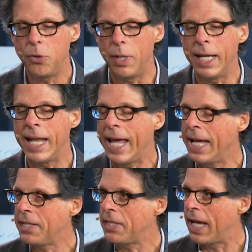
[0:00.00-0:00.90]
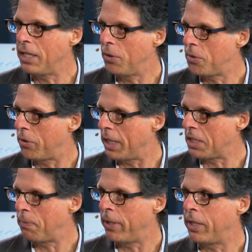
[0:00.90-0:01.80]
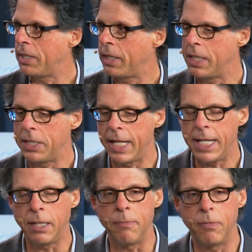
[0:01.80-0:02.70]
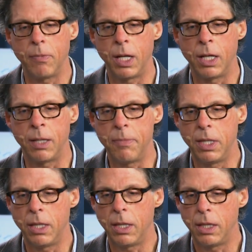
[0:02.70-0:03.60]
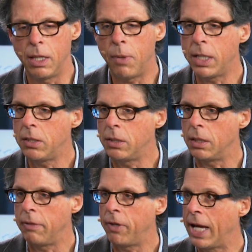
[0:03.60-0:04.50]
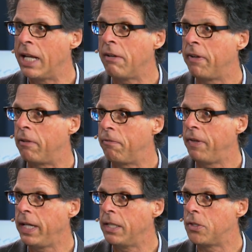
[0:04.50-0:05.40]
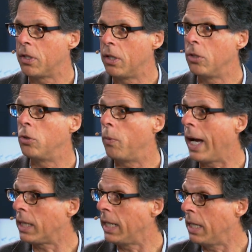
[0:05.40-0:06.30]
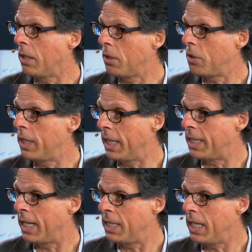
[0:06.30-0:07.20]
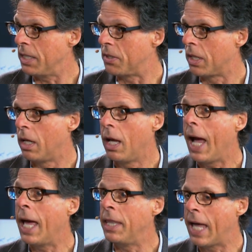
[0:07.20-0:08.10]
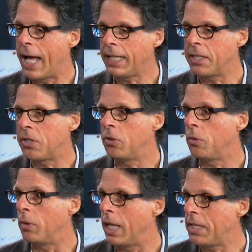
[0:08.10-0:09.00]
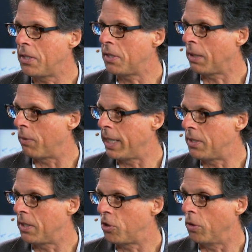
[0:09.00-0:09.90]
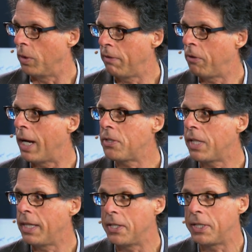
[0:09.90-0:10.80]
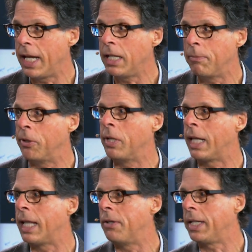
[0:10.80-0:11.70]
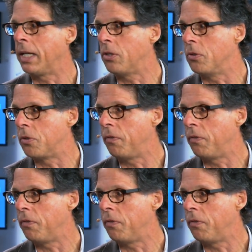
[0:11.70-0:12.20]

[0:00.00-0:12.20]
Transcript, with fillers: to enhance that user experience in the stadium, they wanted to deliver NFL feeds directly to the attendees. And that gets into a licensing rights issue. If you're outside the stadium, you're not allowed to get those